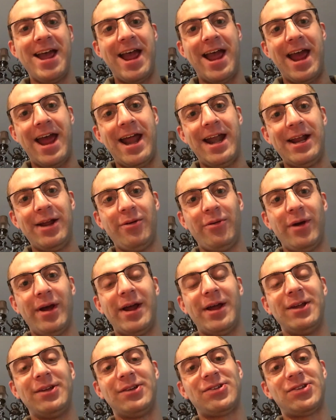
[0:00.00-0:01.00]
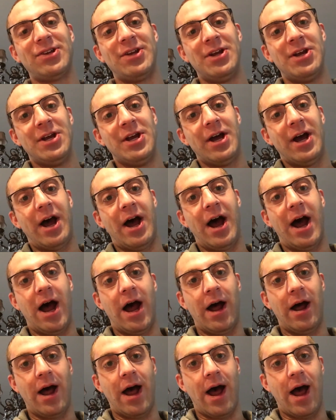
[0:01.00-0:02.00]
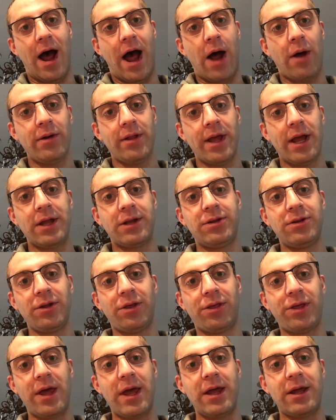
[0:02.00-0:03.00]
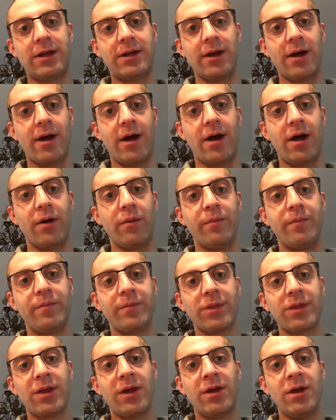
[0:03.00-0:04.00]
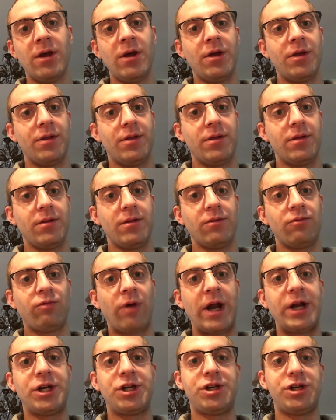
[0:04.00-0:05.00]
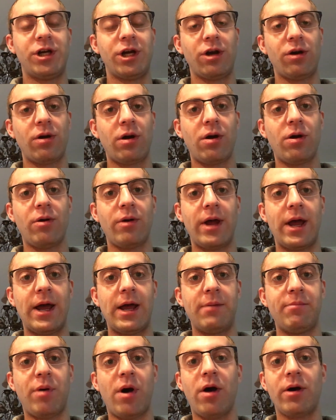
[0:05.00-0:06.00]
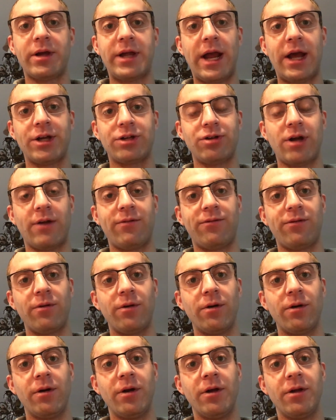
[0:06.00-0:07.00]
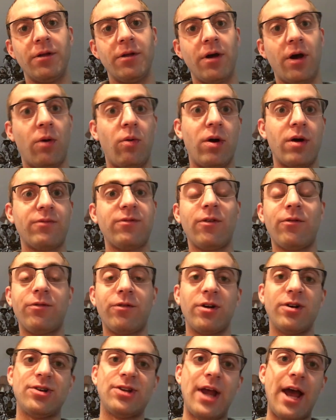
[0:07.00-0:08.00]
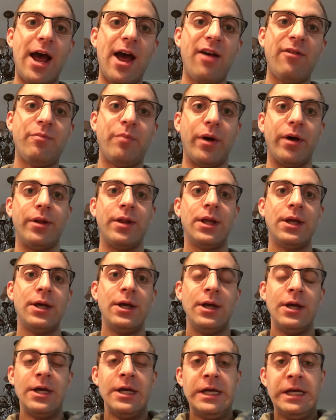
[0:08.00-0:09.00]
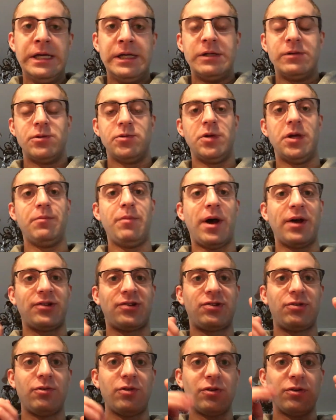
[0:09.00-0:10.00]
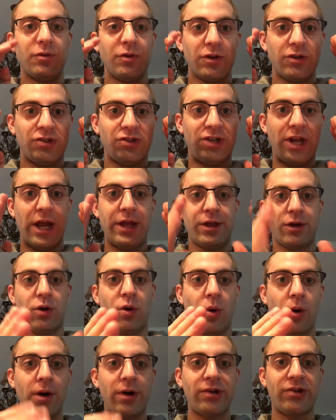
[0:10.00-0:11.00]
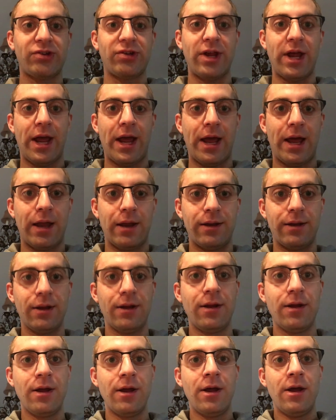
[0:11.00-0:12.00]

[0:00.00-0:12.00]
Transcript: Anyways, I would like to thank Ray Shiro and Paul Kastrow for a wonderful first half, but we must stay the course and